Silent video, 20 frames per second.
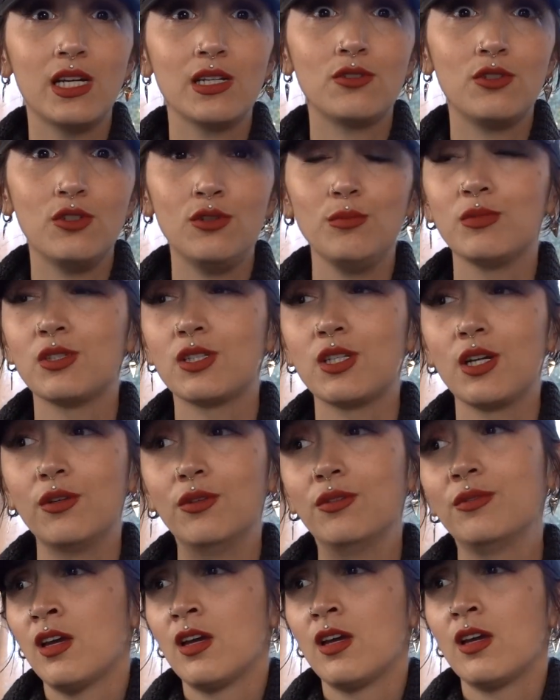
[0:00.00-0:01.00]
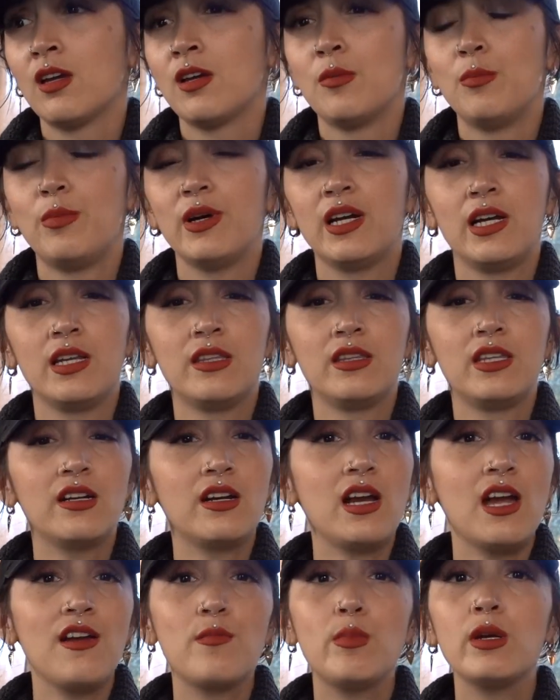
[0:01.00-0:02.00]
tombstone. But
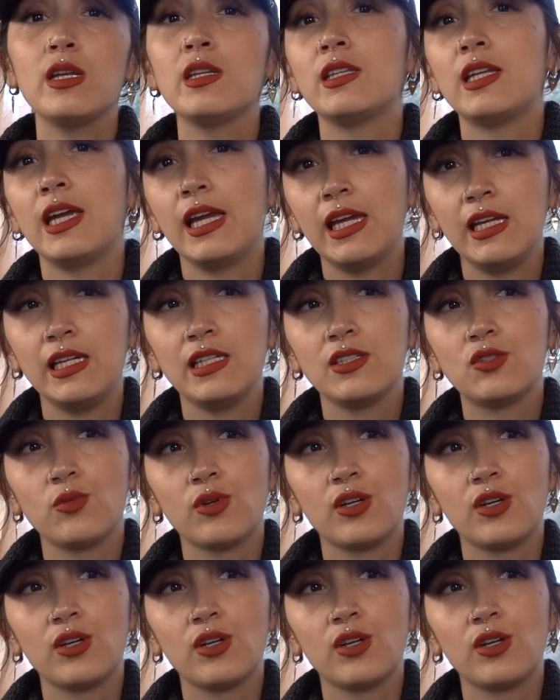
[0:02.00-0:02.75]
there have been days